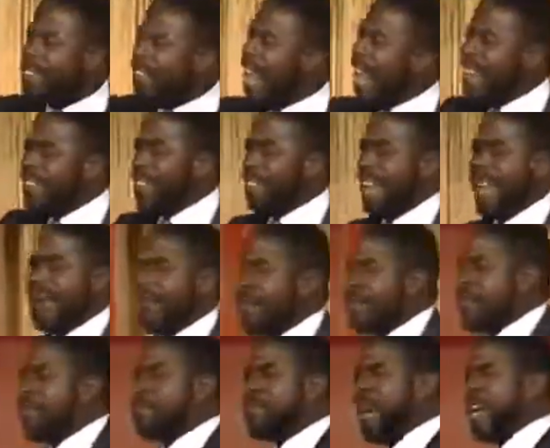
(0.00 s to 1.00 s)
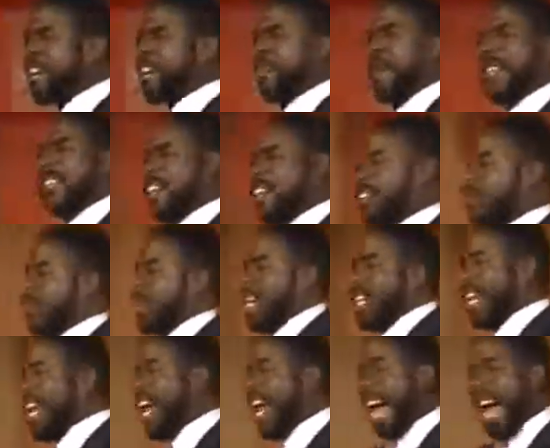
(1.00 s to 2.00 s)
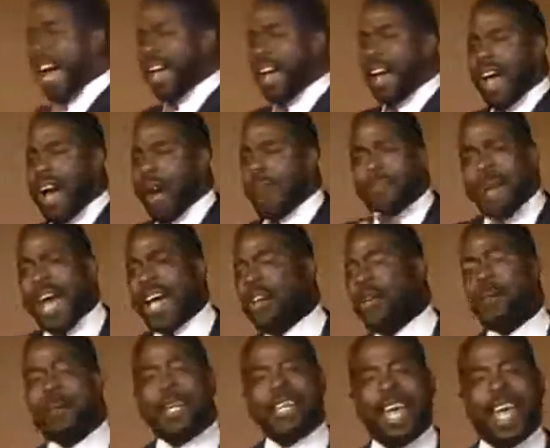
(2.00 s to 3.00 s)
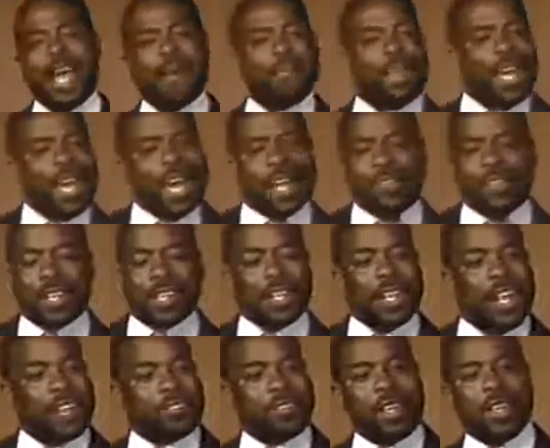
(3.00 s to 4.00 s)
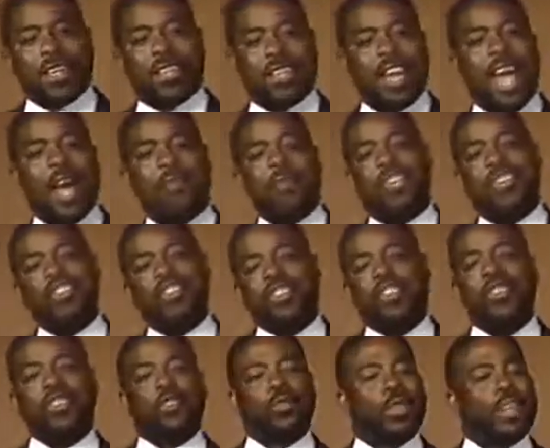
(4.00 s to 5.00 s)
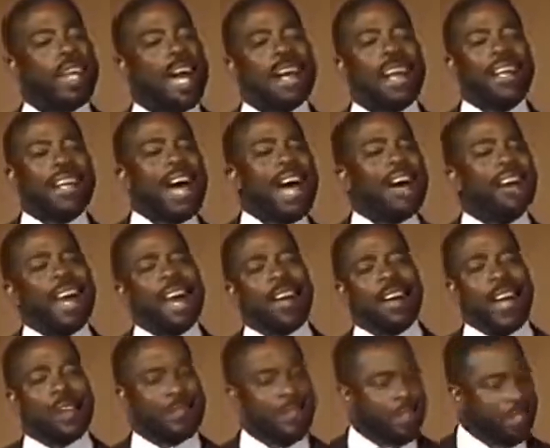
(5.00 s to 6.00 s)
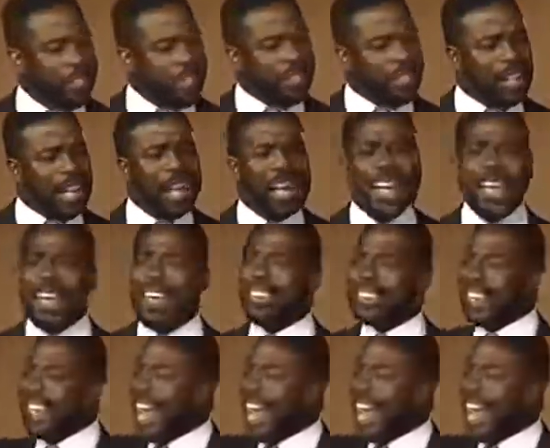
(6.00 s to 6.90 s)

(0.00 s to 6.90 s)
They asked Benjamin Disraeli, a man who became the head of a country at a time when Jews were not allowed out after 10 o'clock. They said,